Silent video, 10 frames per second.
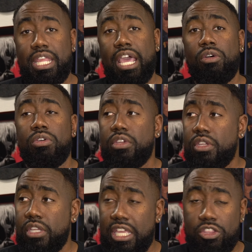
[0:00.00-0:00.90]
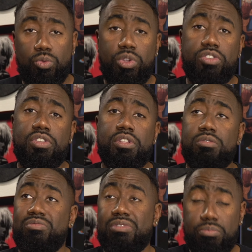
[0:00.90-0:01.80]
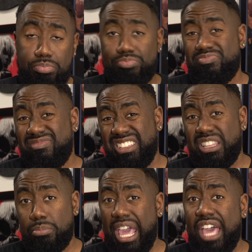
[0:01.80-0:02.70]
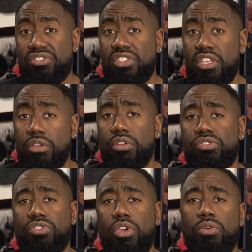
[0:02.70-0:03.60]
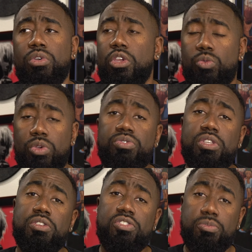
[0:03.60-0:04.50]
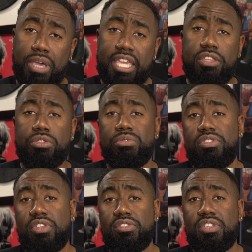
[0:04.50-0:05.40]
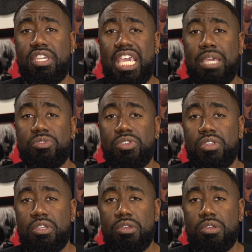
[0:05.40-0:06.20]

Now, in the recent in the past year or so, we've seen a spike in 360 games,